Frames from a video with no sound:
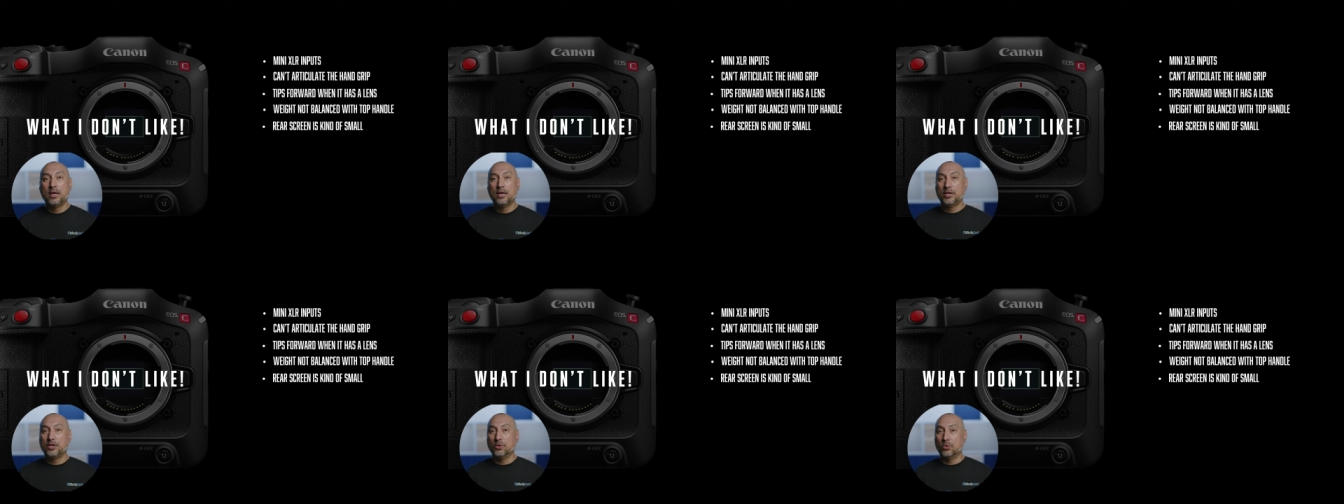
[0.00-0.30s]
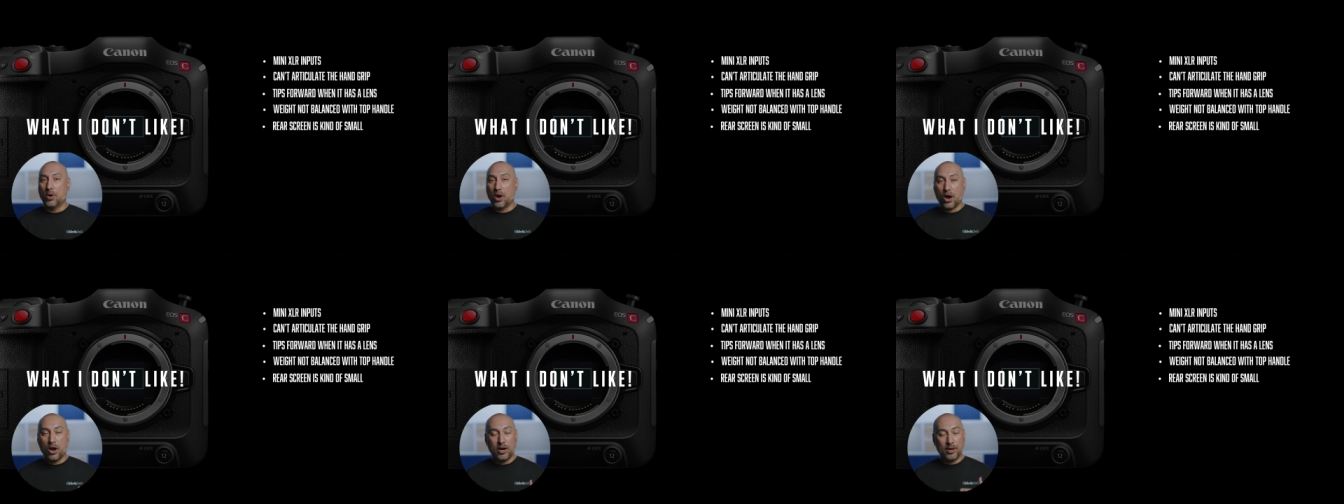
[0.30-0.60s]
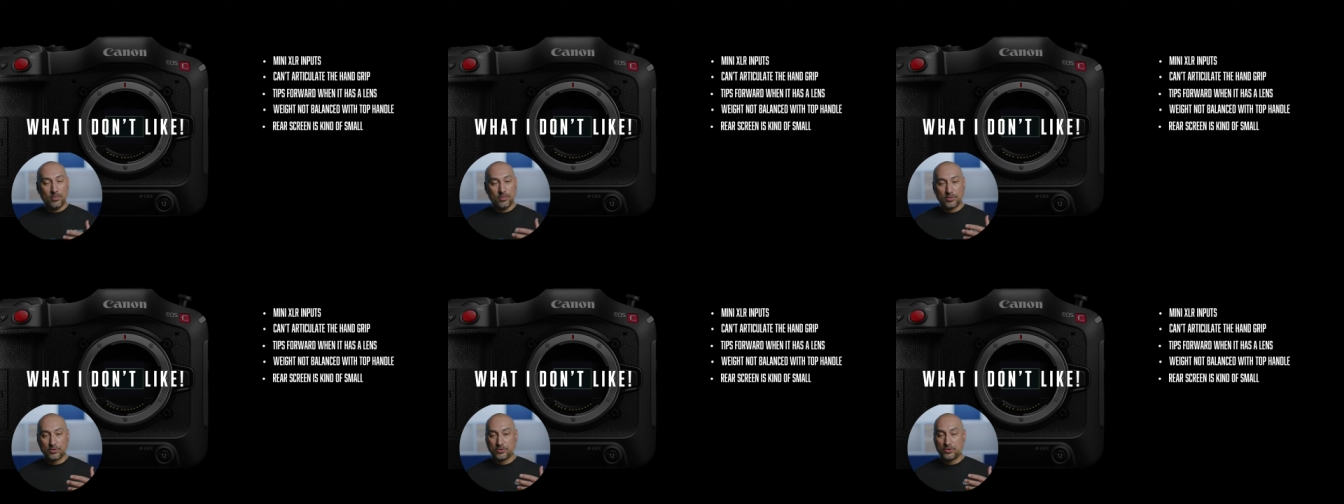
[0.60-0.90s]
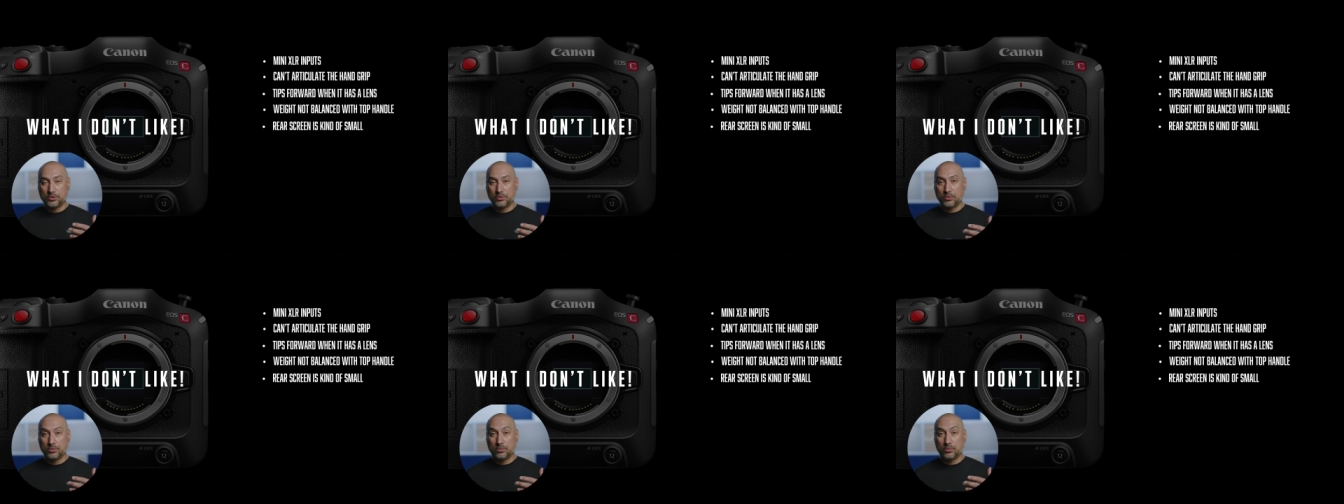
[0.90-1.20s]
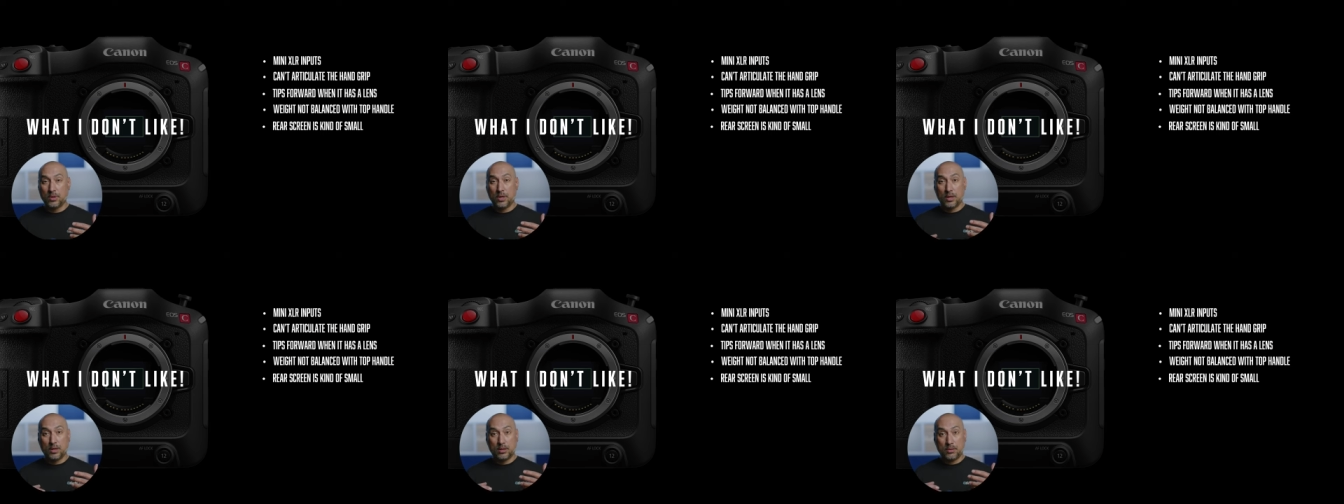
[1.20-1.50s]
You are able to
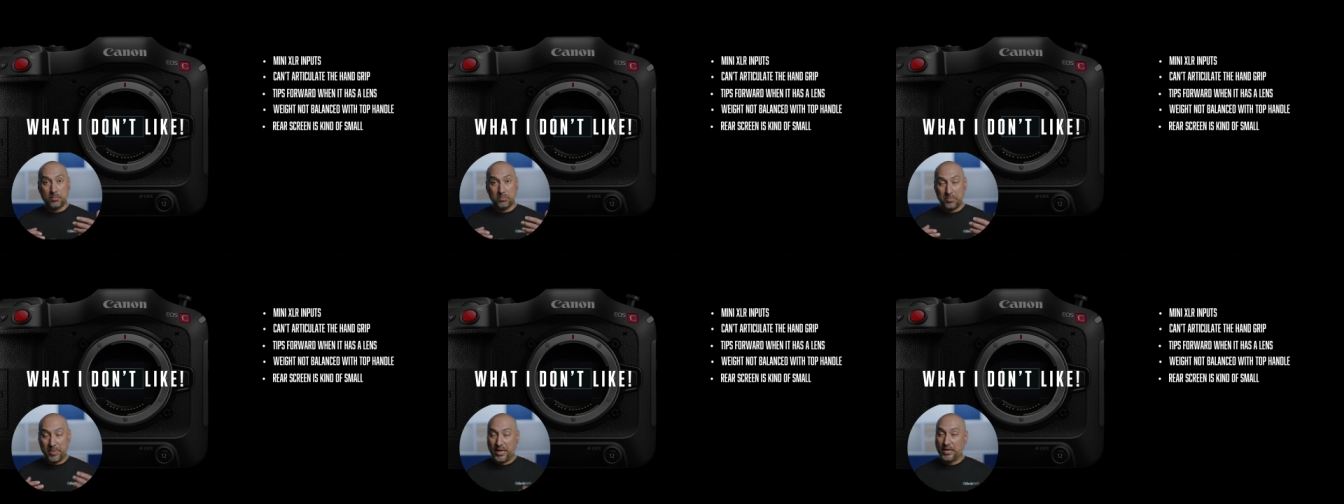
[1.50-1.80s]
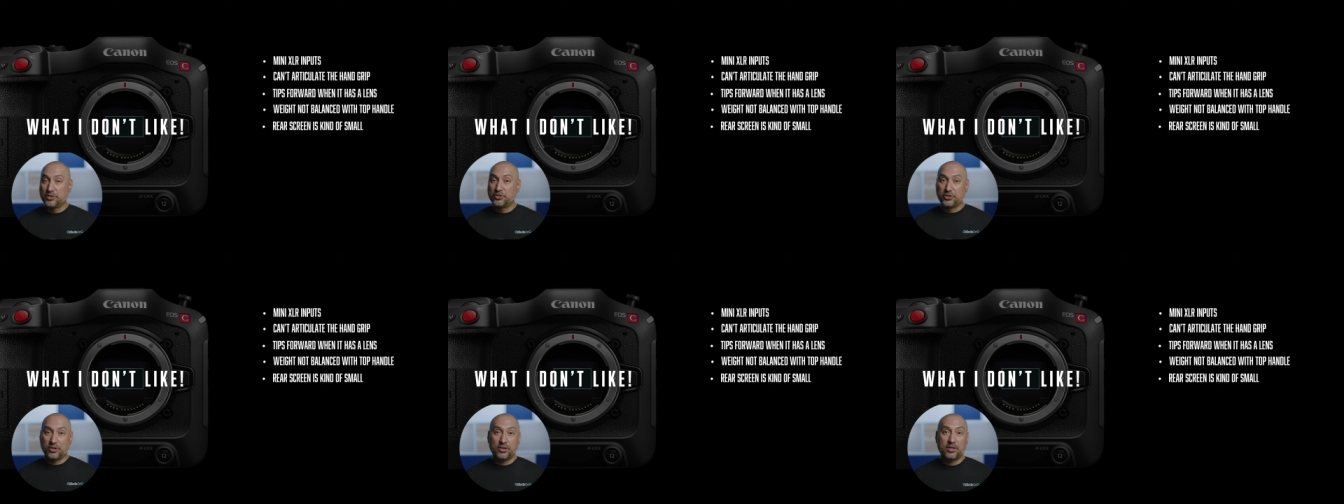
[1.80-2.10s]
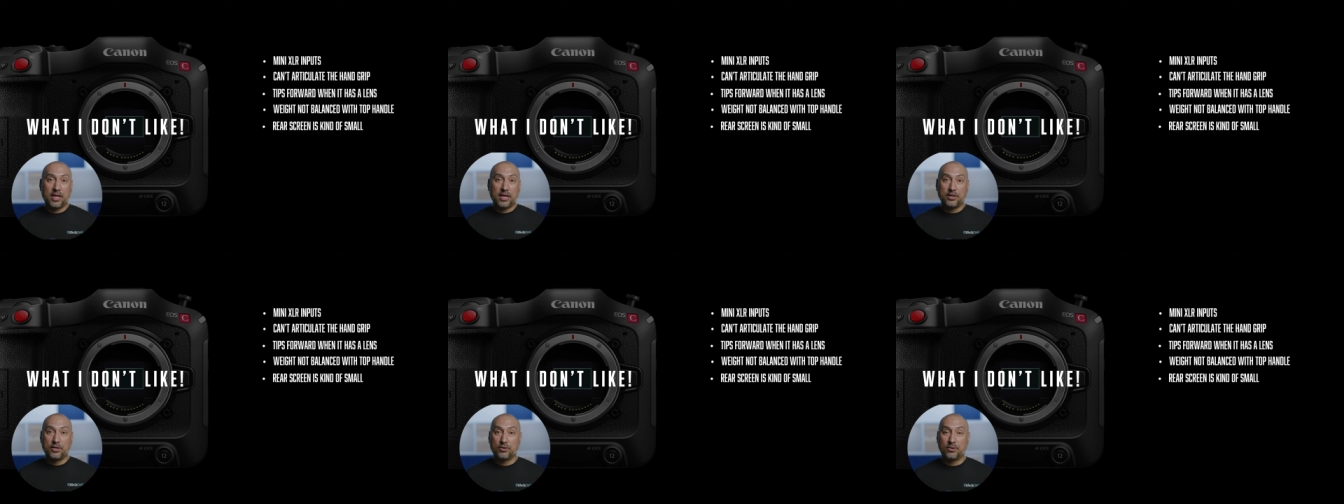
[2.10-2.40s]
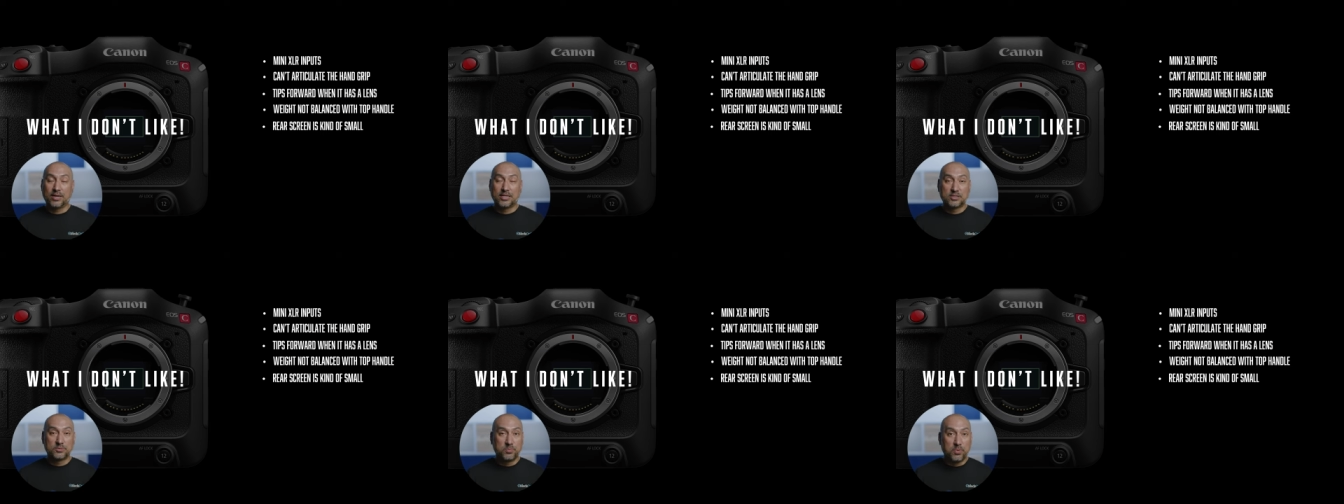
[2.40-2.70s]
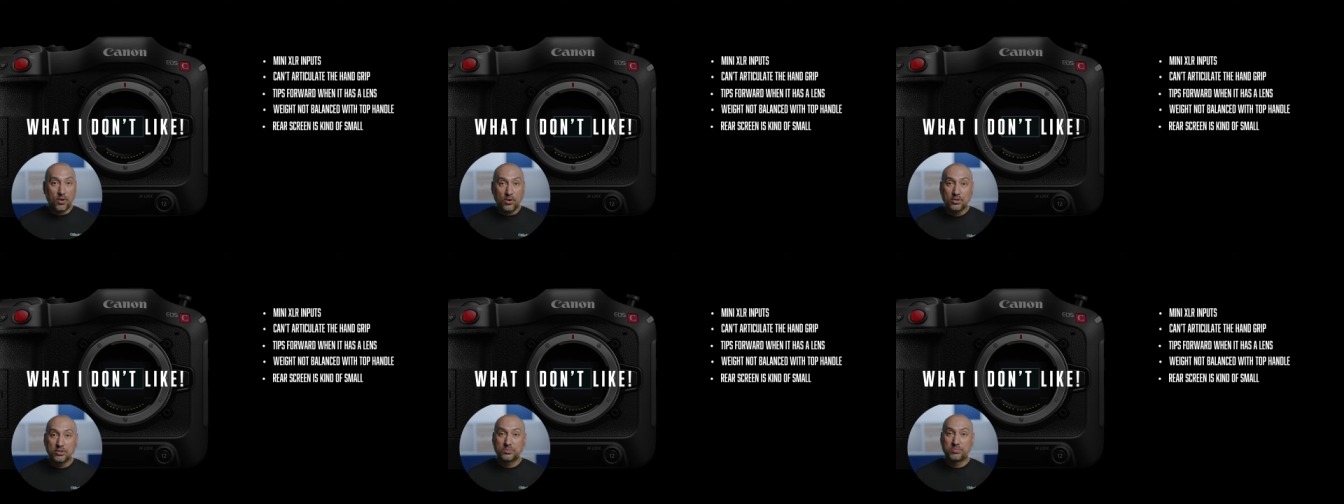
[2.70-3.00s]
make sure that you're
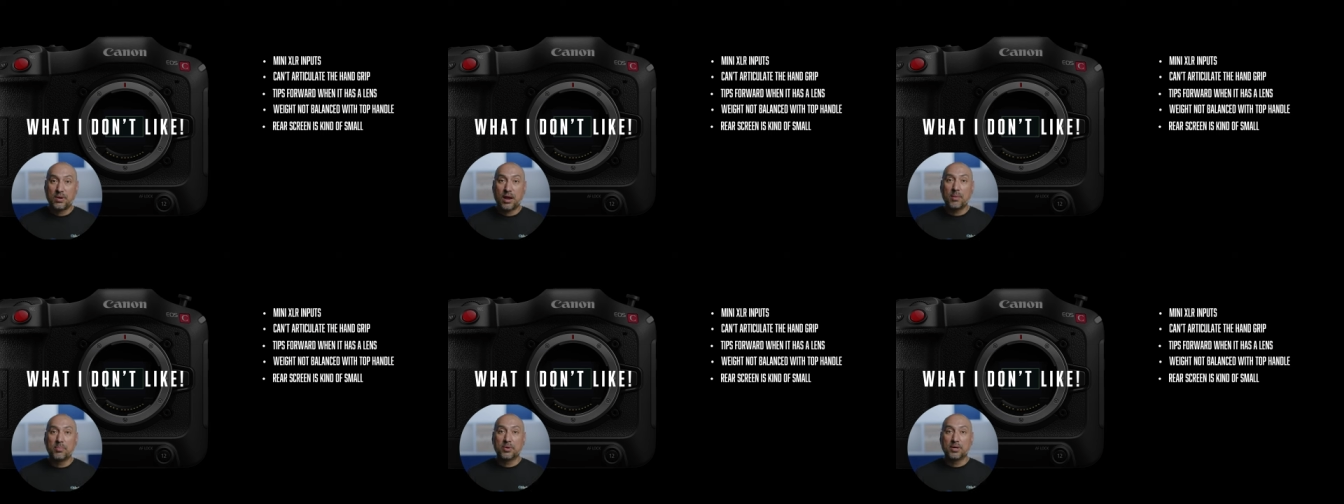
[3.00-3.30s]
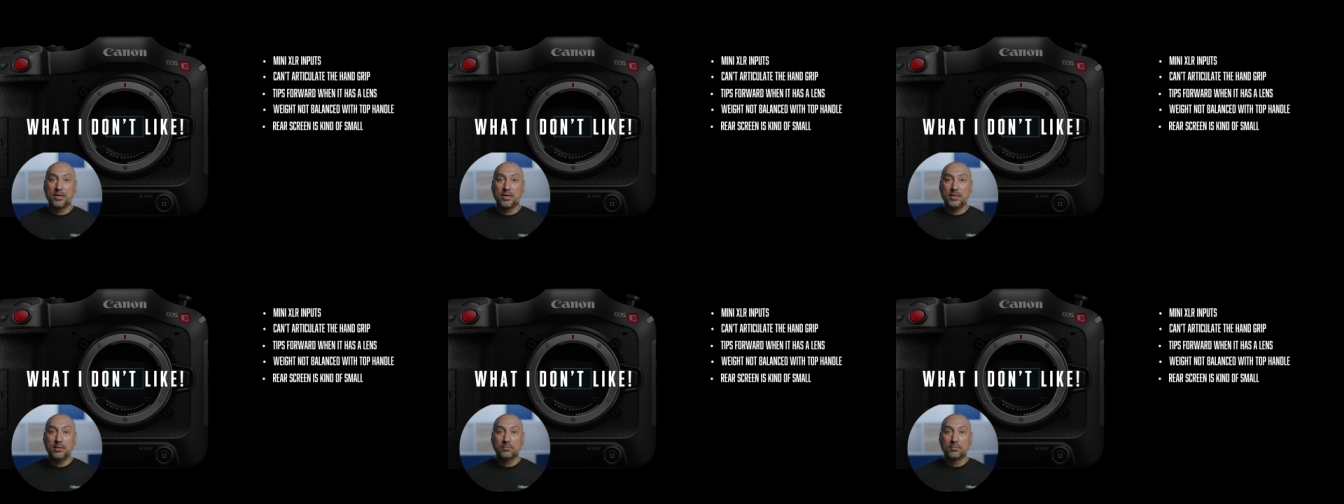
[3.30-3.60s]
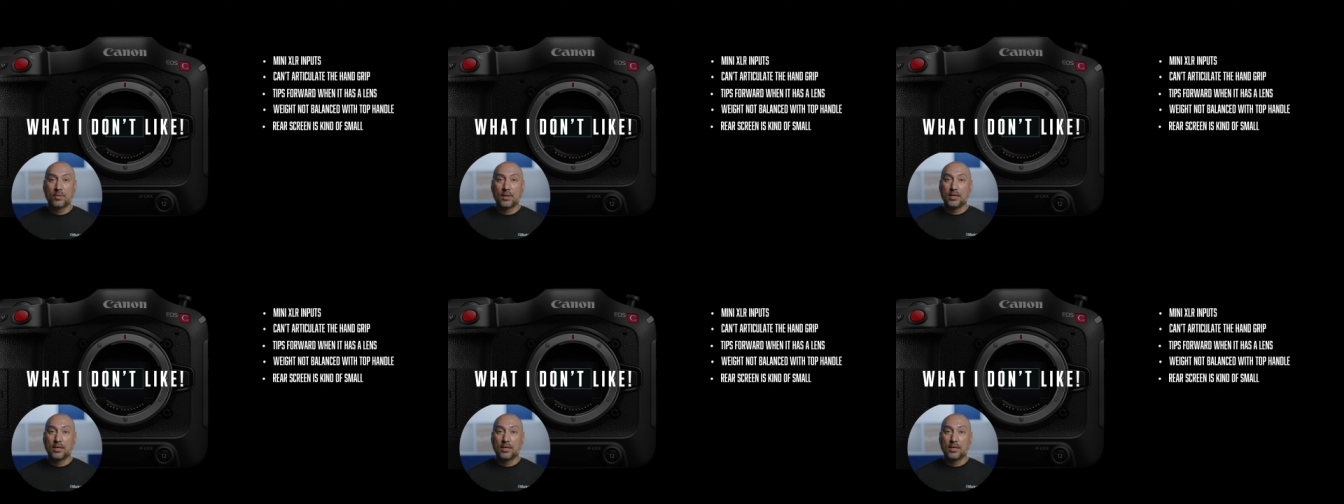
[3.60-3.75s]
exposed properly.